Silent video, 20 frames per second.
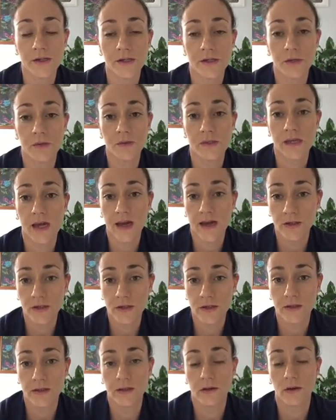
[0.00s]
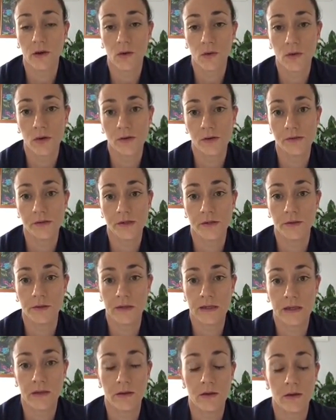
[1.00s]
She was actually at Gold Coast
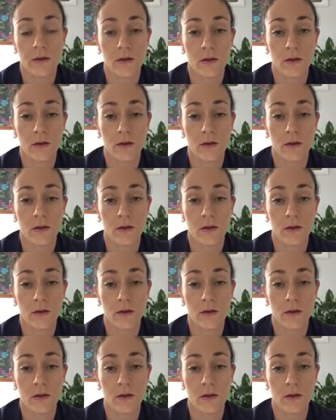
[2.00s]
Uni